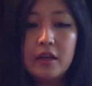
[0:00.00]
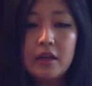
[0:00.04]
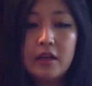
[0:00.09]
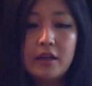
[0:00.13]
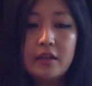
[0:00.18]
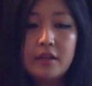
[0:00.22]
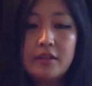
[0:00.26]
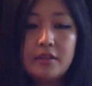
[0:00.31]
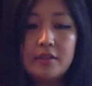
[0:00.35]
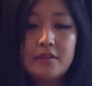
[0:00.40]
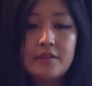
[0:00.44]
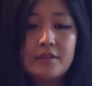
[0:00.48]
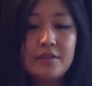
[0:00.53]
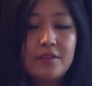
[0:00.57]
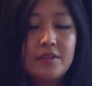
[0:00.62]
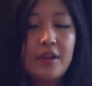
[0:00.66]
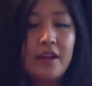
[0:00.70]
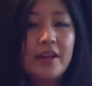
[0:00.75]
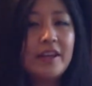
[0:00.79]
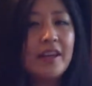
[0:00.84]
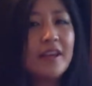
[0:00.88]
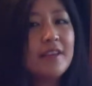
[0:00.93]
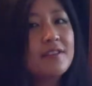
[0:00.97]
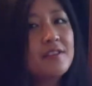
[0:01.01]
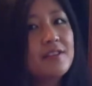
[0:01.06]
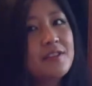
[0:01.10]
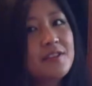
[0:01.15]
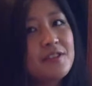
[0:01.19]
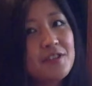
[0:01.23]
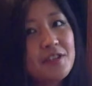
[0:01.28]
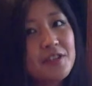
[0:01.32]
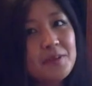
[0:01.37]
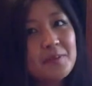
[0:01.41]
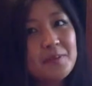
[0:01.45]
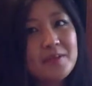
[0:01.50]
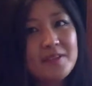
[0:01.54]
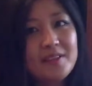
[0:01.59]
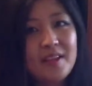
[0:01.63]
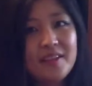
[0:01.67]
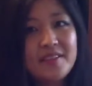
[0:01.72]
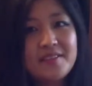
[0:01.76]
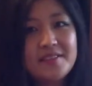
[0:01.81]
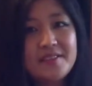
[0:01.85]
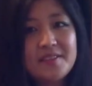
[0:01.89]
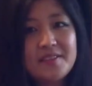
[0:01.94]
and I guess the
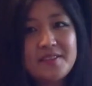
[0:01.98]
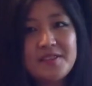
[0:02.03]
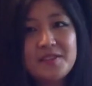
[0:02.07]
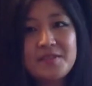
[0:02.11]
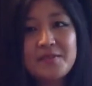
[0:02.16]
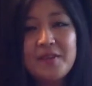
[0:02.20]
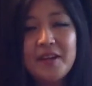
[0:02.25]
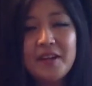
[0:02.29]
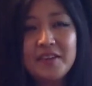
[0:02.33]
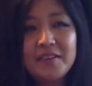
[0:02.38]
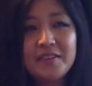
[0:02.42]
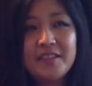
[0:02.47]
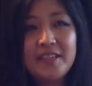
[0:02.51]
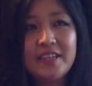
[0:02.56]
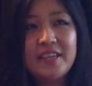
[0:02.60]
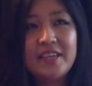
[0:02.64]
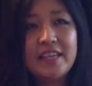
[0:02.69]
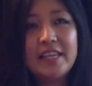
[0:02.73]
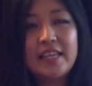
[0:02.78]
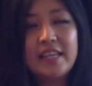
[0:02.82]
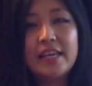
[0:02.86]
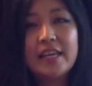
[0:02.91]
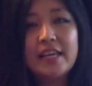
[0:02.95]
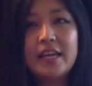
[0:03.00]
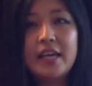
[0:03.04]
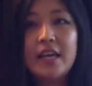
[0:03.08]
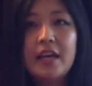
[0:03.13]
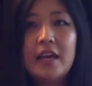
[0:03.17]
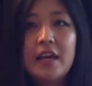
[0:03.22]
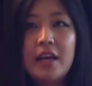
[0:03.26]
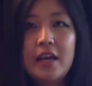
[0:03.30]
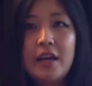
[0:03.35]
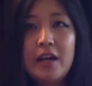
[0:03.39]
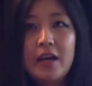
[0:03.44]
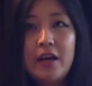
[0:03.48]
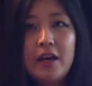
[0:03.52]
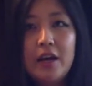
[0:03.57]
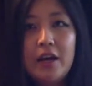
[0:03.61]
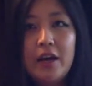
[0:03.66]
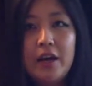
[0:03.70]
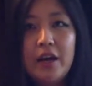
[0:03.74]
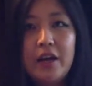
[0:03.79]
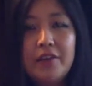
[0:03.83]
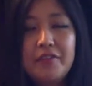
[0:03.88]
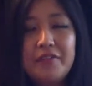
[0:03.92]
circumstances surrounding it. Like,
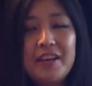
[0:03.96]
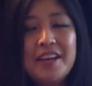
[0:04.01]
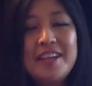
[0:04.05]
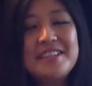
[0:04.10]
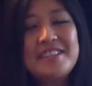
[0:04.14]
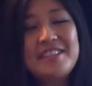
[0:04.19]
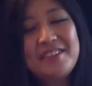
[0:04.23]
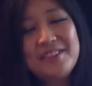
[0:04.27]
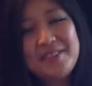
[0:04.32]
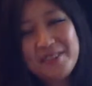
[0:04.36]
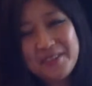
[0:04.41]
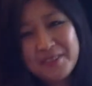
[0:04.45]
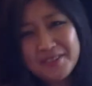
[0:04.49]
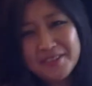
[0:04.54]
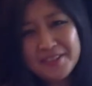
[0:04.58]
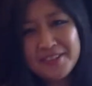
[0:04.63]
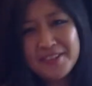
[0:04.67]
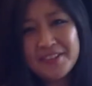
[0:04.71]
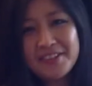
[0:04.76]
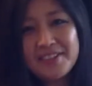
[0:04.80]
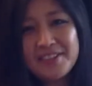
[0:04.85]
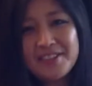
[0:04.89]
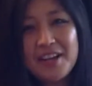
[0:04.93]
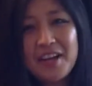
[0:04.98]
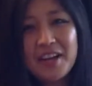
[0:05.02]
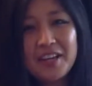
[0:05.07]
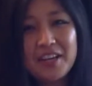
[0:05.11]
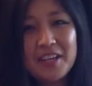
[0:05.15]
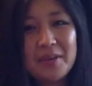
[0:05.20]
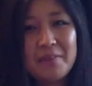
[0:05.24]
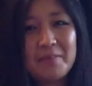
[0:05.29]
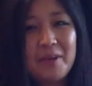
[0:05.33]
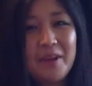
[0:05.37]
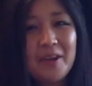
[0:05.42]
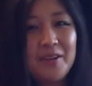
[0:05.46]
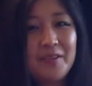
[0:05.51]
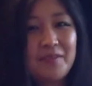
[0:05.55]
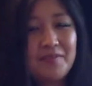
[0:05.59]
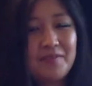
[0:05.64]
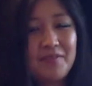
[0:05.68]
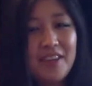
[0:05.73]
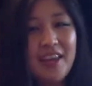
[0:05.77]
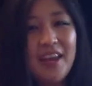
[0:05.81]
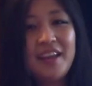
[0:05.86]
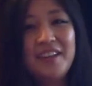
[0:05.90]
if an SE user is talking
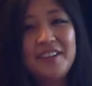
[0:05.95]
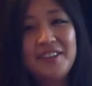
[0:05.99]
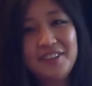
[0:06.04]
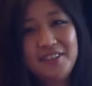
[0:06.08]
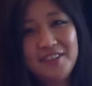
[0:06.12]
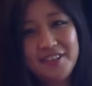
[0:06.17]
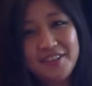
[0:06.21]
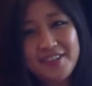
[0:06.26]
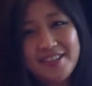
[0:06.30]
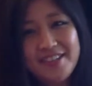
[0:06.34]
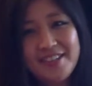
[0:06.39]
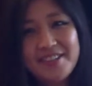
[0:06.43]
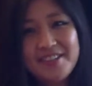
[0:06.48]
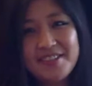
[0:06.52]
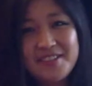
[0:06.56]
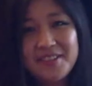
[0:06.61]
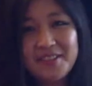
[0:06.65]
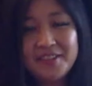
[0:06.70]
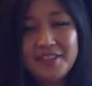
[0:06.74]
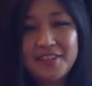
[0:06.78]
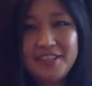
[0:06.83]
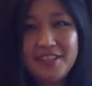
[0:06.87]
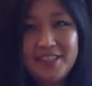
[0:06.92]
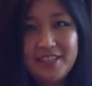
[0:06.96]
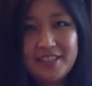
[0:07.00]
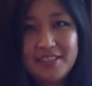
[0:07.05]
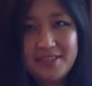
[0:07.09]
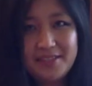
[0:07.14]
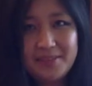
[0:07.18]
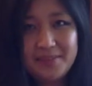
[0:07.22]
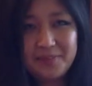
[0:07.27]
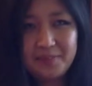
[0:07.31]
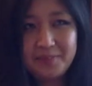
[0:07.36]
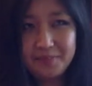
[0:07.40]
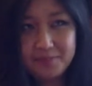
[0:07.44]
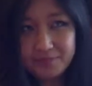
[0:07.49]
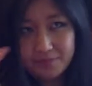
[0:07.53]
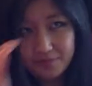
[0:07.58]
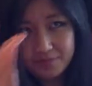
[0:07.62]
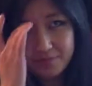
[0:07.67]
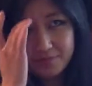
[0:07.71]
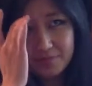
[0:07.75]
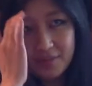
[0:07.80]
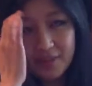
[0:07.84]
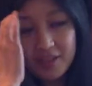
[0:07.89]
about candles and silk sheets,
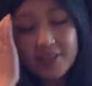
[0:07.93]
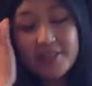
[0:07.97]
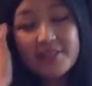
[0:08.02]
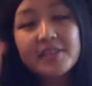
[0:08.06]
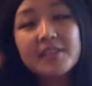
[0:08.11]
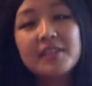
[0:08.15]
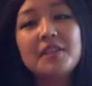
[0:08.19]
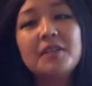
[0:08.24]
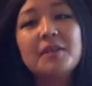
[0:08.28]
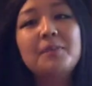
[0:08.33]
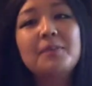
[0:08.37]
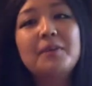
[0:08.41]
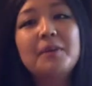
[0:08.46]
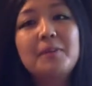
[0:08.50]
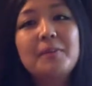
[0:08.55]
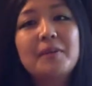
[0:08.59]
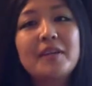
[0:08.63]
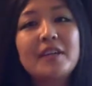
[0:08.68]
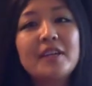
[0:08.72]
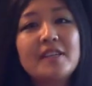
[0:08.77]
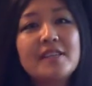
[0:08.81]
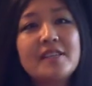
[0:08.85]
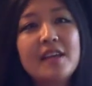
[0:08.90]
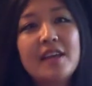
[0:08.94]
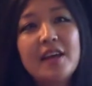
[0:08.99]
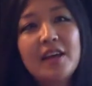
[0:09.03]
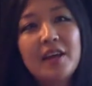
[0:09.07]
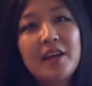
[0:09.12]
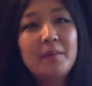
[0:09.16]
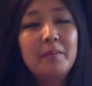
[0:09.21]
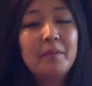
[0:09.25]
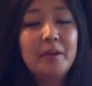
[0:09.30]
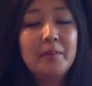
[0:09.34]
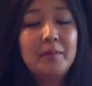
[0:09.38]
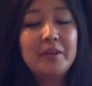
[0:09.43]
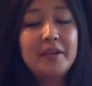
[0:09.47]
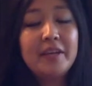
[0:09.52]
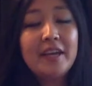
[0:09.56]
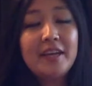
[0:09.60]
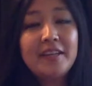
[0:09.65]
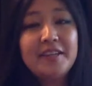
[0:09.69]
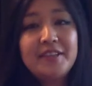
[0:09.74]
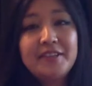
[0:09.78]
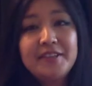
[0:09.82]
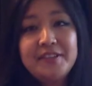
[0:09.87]
it's gonna be because maybe
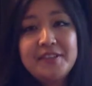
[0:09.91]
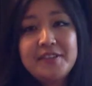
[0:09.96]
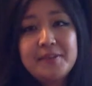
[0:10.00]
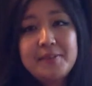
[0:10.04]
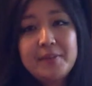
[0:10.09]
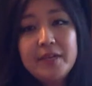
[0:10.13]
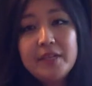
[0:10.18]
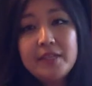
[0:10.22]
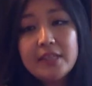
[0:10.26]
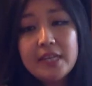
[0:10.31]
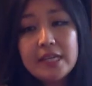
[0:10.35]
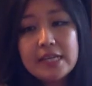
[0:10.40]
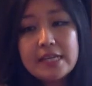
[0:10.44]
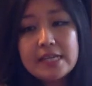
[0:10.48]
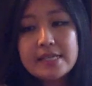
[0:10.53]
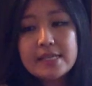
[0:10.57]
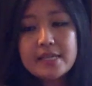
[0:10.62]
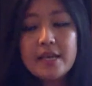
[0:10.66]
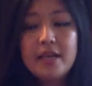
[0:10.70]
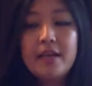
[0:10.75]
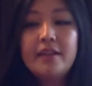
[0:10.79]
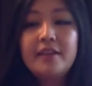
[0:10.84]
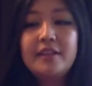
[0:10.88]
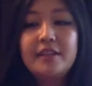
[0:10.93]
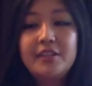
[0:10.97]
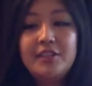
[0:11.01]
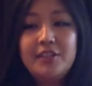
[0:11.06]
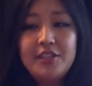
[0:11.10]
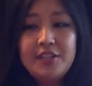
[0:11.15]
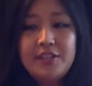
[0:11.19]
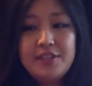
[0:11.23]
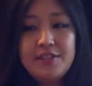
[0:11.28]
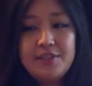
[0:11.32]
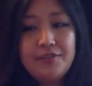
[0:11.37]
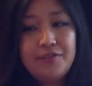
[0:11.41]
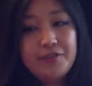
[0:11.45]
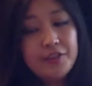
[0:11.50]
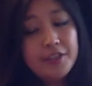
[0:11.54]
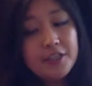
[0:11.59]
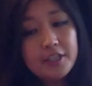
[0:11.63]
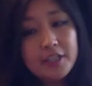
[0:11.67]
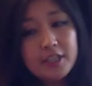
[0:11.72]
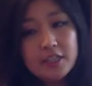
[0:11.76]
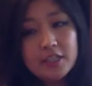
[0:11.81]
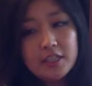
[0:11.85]
candles smell nice, the sheets
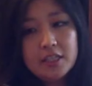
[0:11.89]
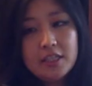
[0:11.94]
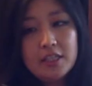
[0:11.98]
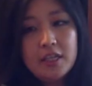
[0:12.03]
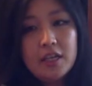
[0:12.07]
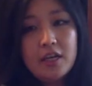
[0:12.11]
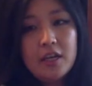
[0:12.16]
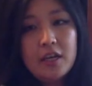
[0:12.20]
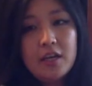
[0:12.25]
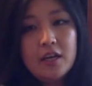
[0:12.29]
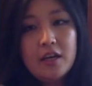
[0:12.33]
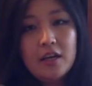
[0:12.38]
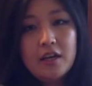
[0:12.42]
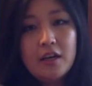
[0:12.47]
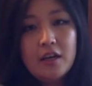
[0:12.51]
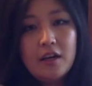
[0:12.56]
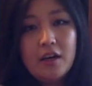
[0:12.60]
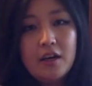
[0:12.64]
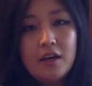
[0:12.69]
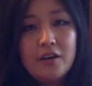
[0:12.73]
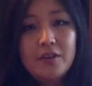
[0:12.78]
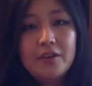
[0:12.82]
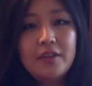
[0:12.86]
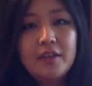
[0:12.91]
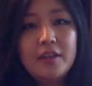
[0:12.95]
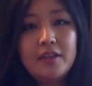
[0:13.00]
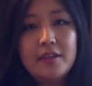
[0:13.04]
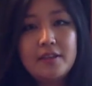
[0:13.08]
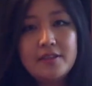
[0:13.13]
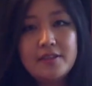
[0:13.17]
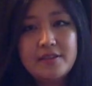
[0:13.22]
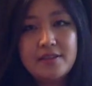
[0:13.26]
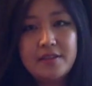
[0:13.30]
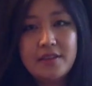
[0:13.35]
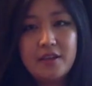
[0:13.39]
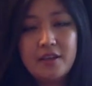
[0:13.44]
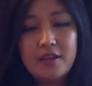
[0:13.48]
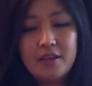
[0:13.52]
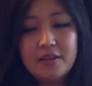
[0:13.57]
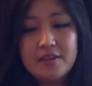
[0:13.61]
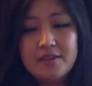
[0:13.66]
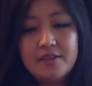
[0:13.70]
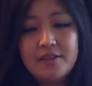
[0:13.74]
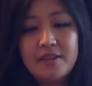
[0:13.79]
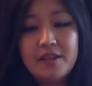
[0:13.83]
feel good, all these
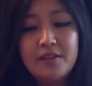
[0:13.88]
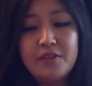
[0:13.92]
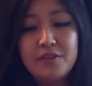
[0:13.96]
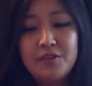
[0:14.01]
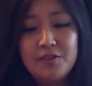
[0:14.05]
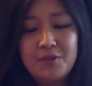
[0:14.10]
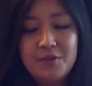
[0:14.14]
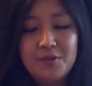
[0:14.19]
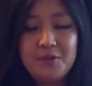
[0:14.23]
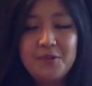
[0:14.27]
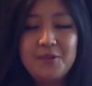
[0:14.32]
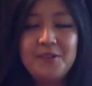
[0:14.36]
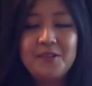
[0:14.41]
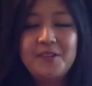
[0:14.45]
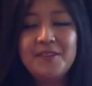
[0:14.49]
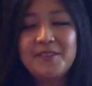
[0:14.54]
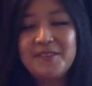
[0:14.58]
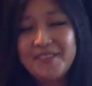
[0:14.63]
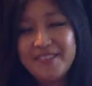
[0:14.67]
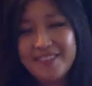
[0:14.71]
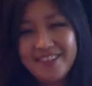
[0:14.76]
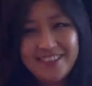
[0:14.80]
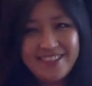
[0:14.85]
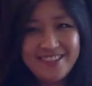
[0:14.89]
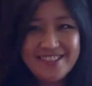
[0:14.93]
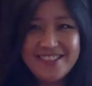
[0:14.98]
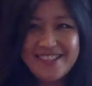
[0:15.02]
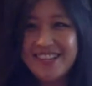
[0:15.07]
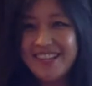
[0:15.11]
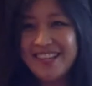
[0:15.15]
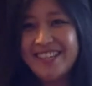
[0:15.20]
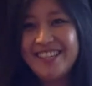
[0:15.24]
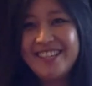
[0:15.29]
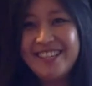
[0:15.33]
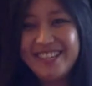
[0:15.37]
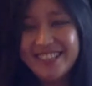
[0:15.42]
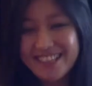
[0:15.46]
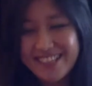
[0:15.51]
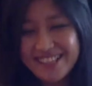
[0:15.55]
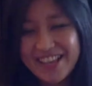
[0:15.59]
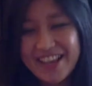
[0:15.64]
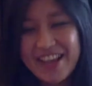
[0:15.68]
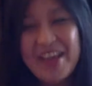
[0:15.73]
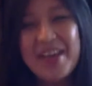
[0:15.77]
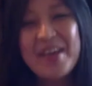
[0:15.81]
sensual
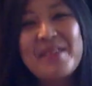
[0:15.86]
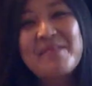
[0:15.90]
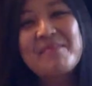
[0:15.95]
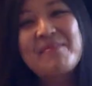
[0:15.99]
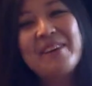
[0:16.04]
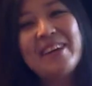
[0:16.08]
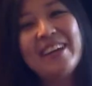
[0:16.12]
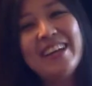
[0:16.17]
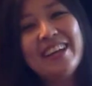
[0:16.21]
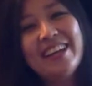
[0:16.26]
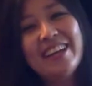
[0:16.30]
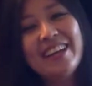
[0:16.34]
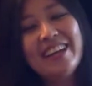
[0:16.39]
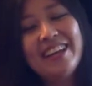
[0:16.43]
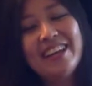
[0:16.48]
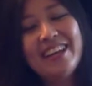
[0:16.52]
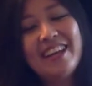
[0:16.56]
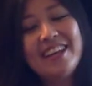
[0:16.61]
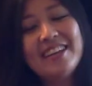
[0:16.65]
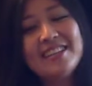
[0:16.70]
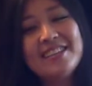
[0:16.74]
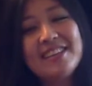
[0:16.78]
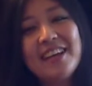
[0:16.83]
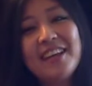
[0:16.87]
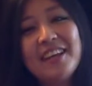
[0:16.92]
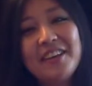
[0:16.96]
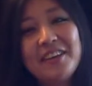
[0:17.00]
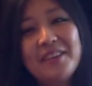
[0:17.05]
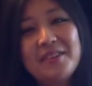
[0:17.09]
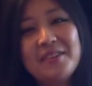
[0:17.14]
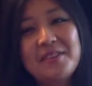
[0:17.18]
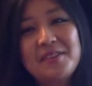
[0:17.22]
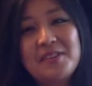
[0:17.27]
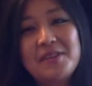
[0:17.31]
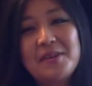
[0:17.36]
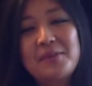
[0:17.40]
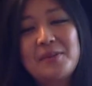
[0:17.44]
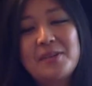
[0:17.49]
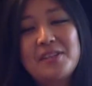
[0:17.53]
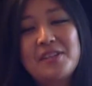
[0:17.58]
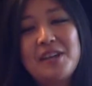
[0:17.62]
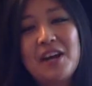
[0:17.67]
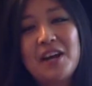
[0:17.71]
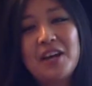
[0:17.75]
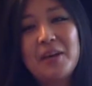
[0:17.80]
sensations. But an SI user
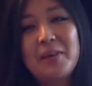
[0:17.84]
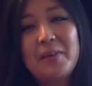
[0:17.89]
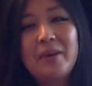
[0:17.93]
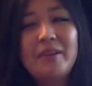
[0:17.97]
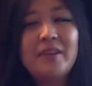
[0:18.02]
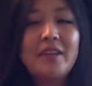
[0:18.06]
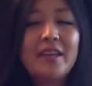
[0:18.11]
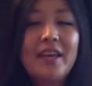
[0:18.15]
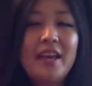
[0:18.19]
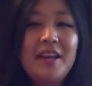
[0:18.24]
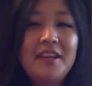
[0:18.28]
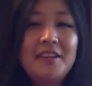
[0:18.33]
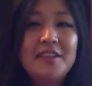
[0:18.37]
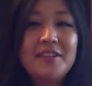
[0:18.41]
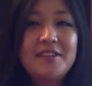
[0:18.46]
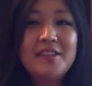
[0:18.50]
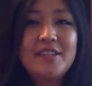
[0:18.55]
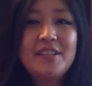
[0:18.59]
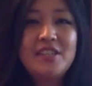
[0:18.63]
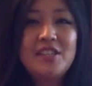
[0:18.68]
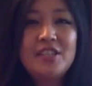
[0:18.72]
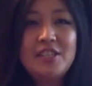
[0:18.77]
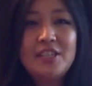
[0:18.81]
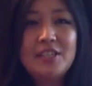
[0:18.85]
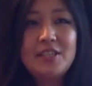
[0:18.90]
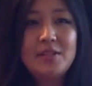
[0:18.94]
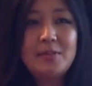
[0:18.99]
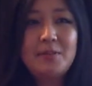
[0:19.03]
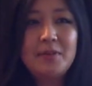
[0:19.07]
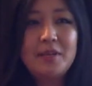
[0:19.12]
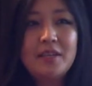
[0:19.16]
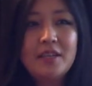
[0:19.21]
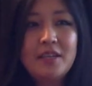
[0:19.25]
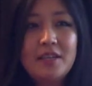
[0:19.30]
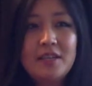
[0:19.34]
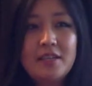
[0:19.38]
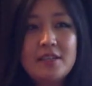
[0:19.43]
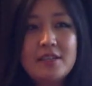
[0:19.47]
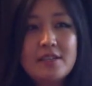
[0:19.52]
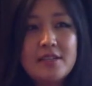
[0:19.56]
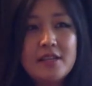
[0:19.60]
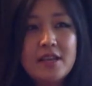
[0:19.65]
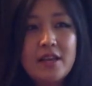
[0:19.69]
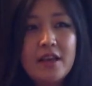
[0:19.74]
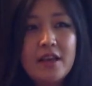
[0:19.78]
would talk about the candles and sheets because